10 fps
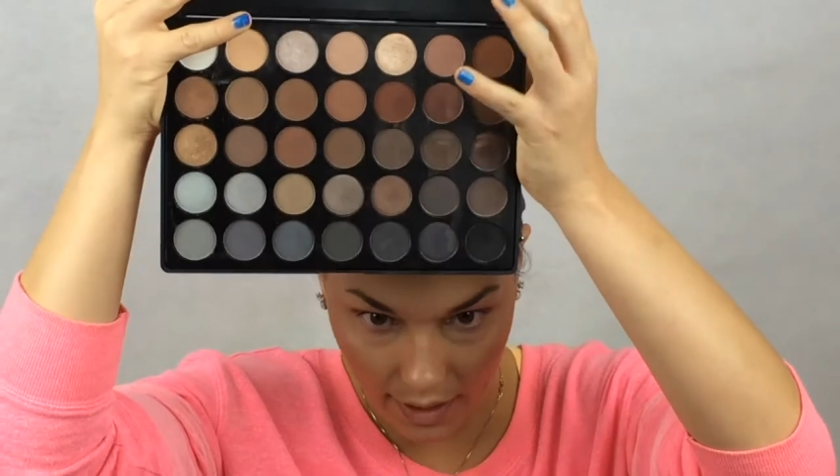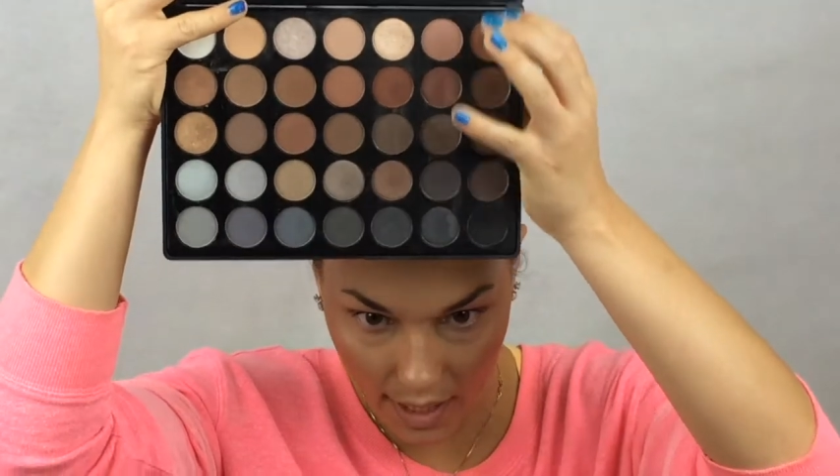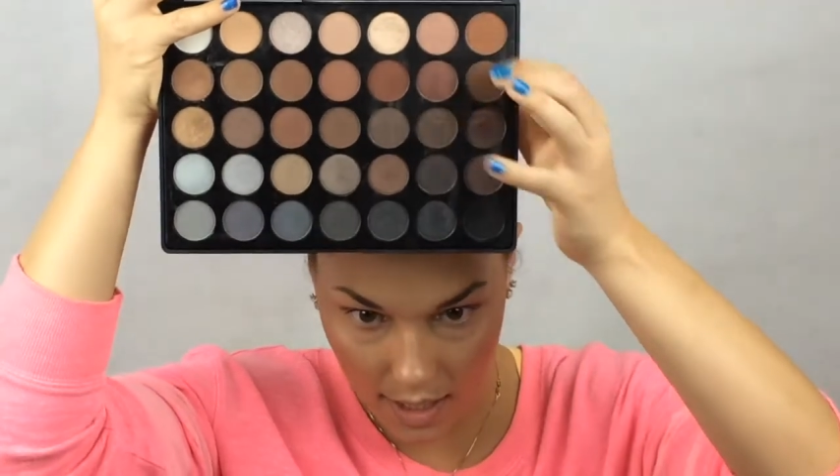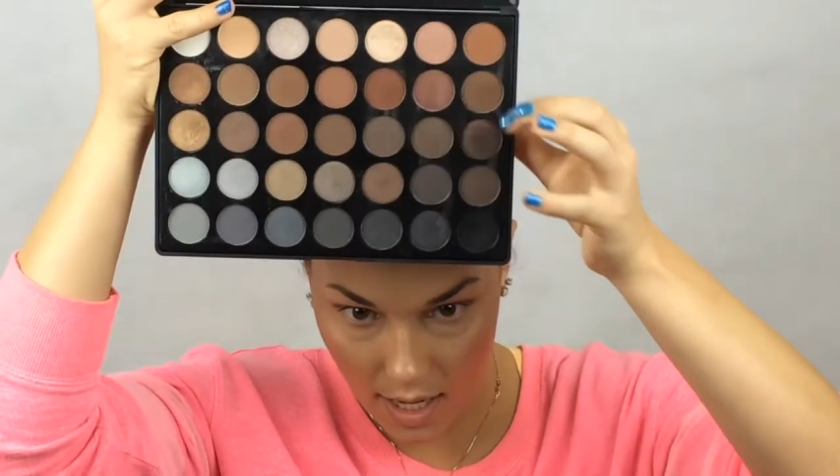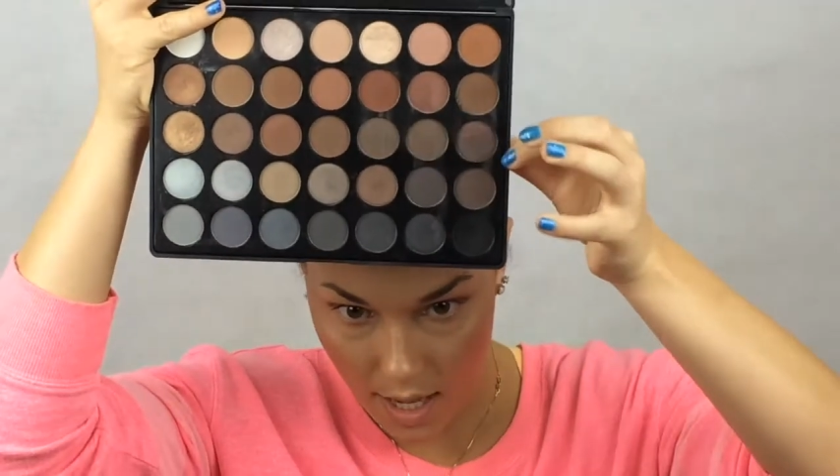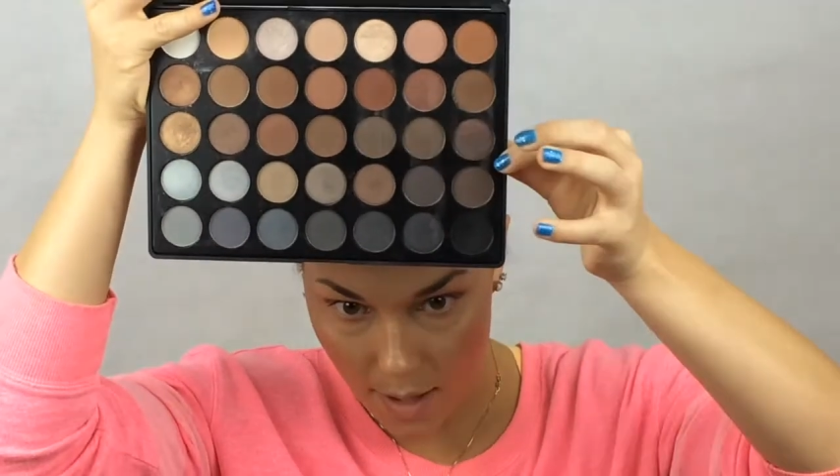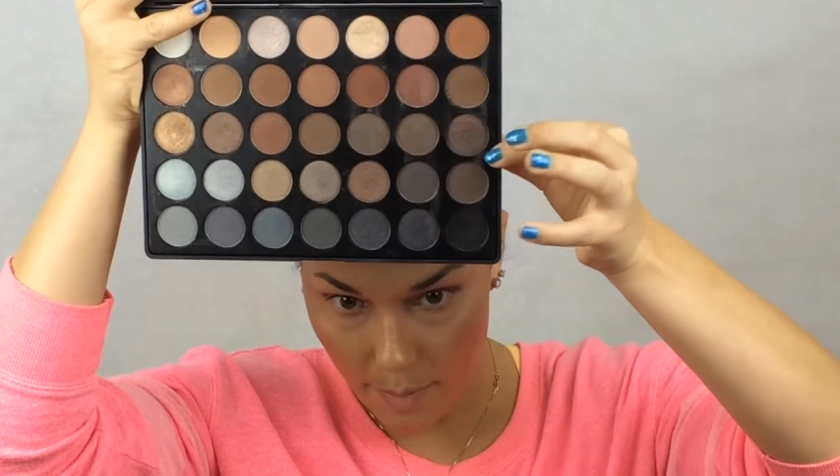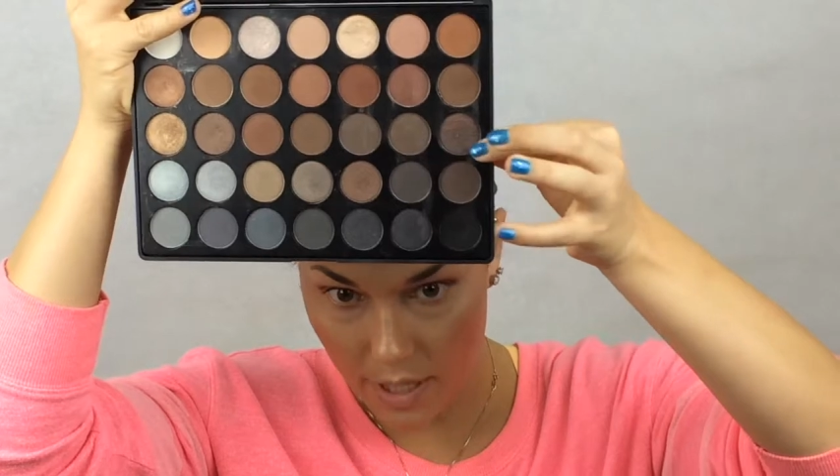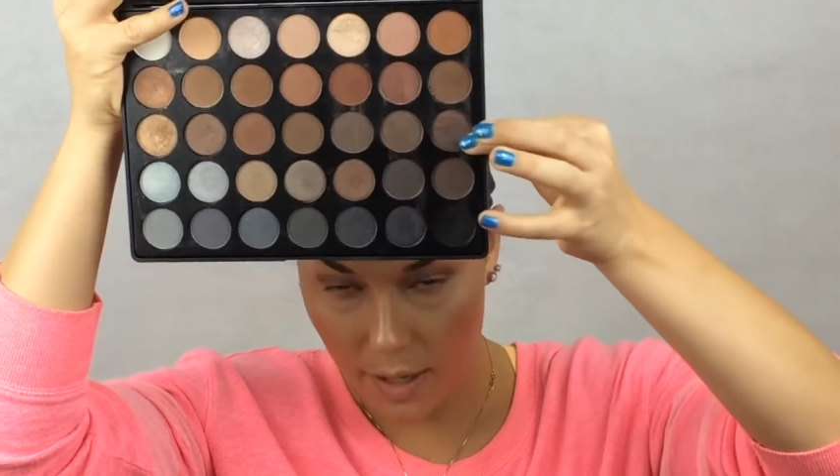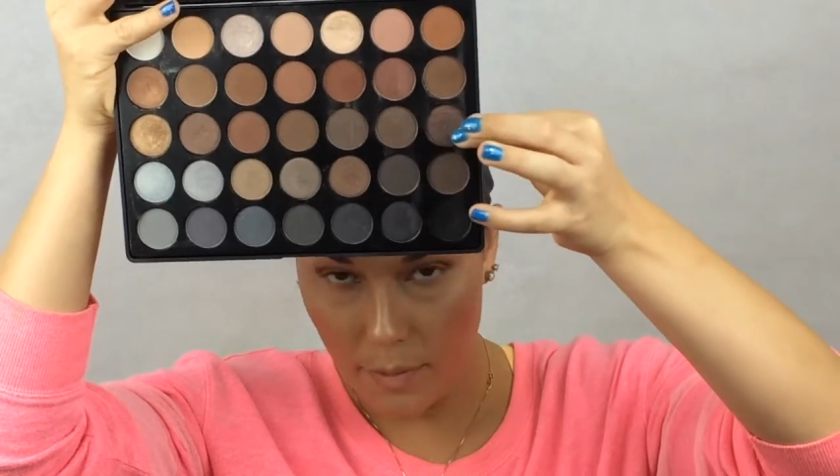again and
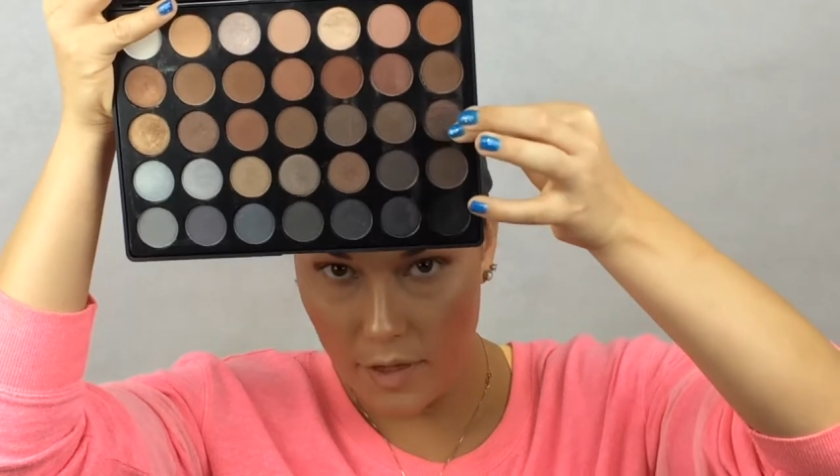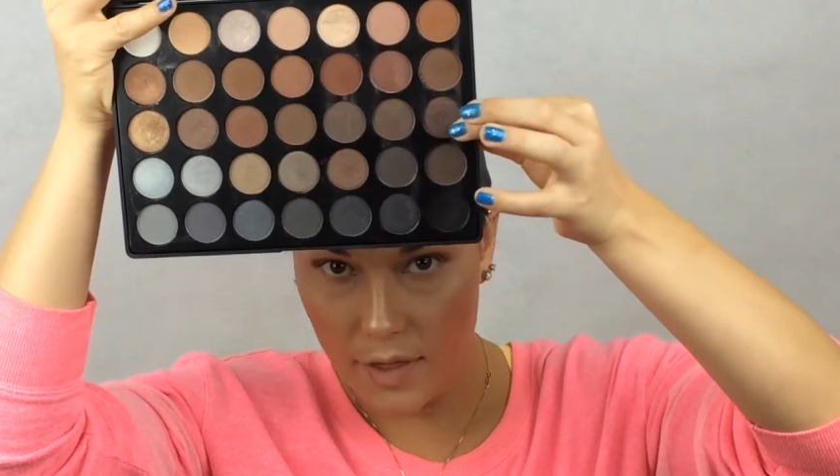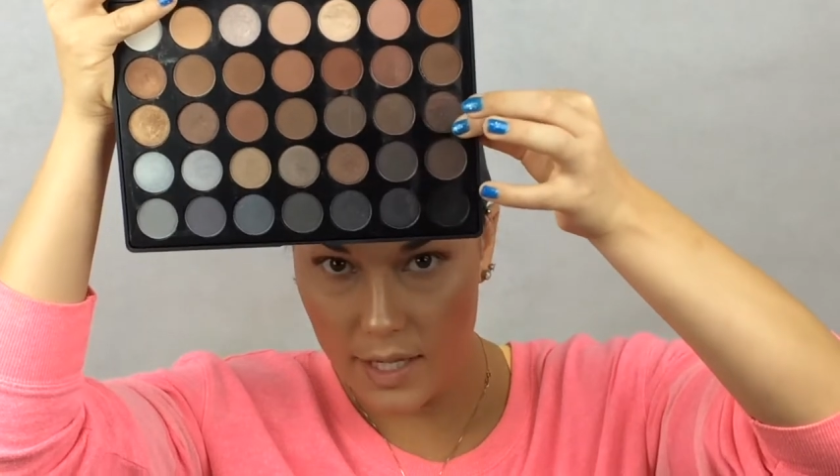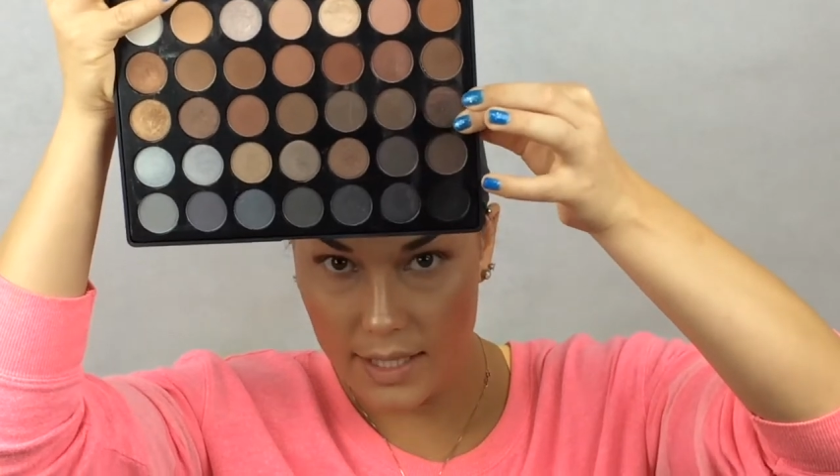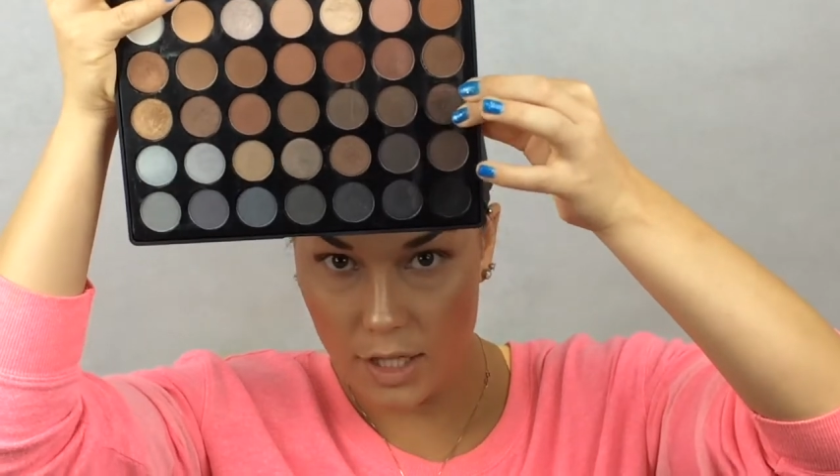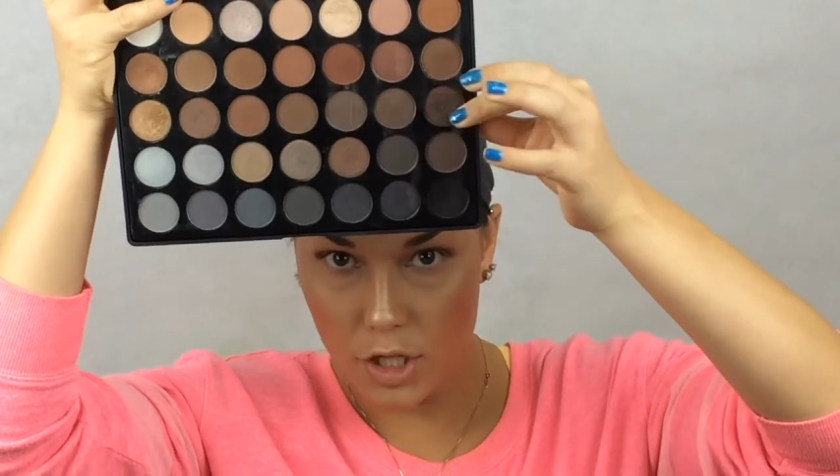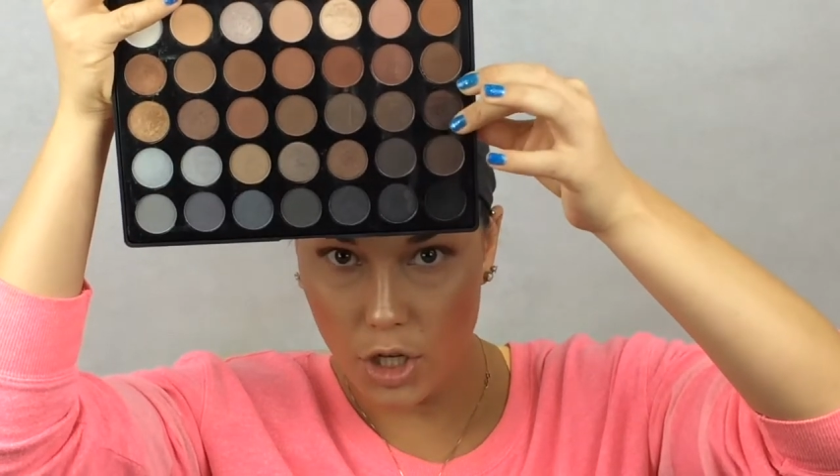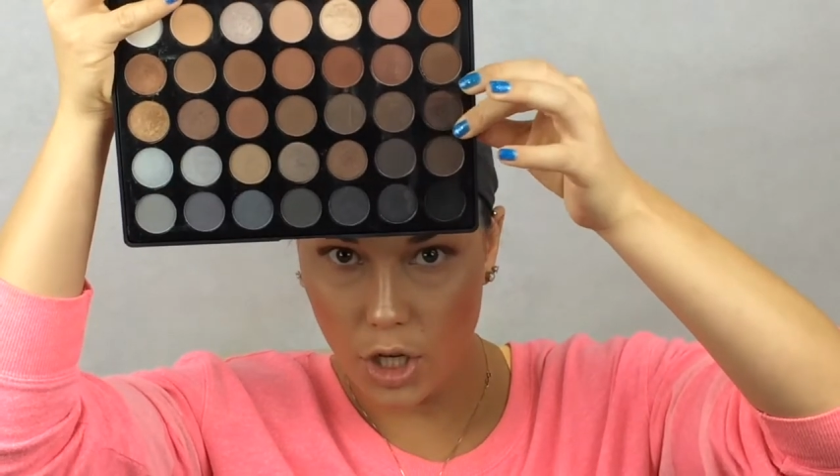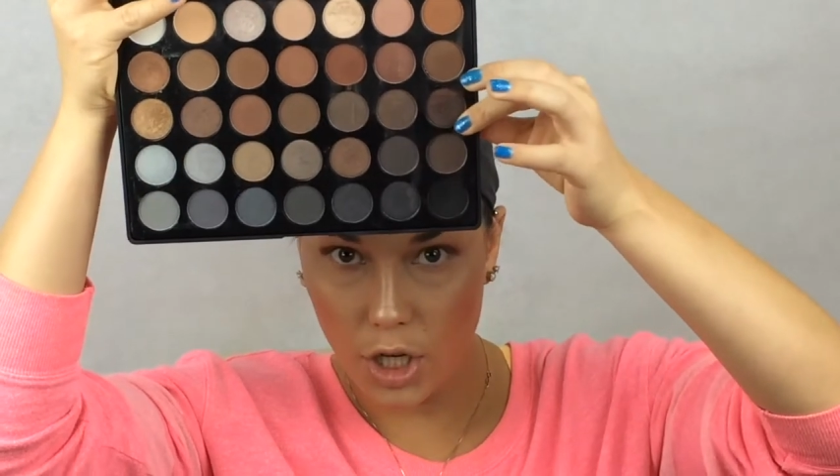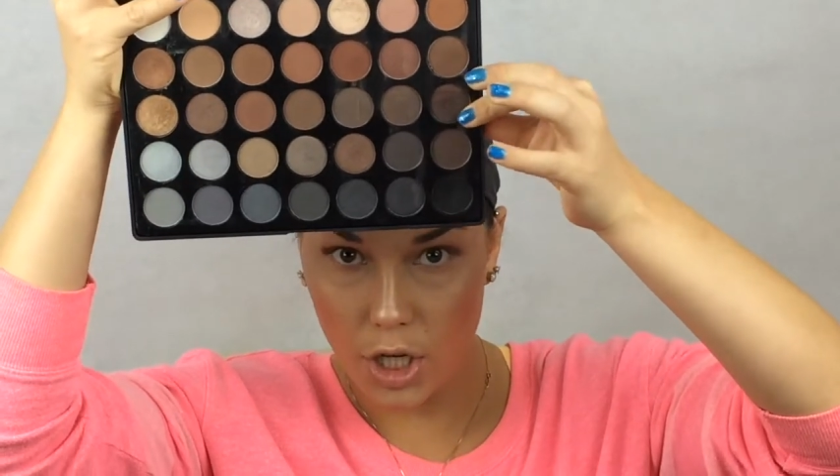pick up this
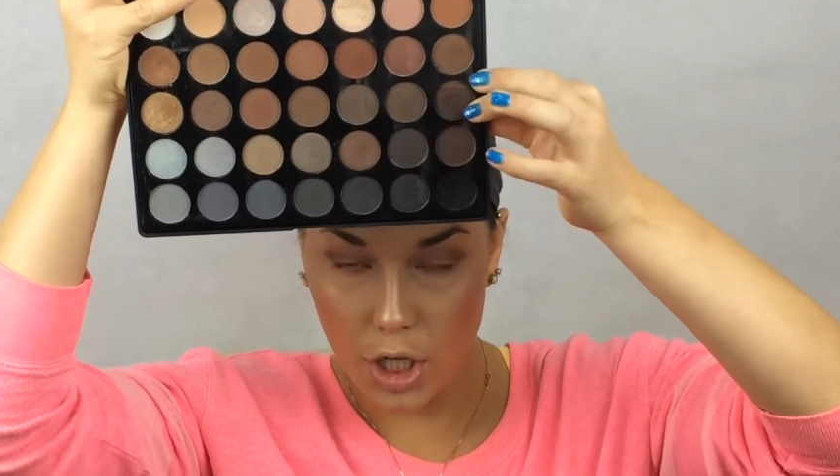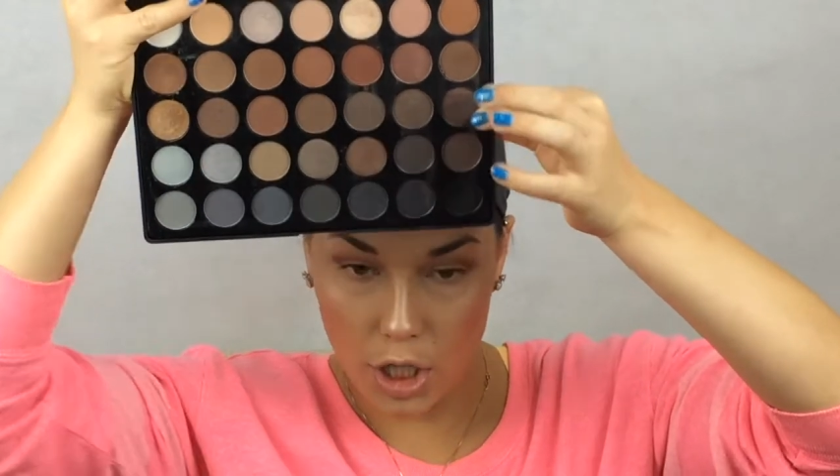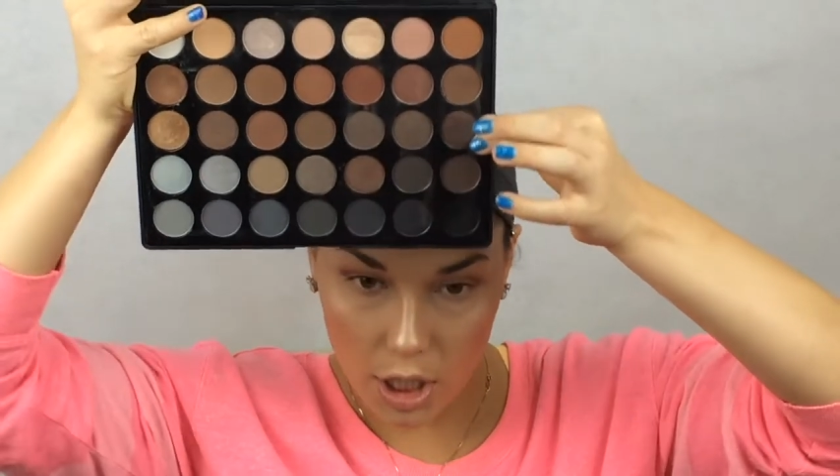dark,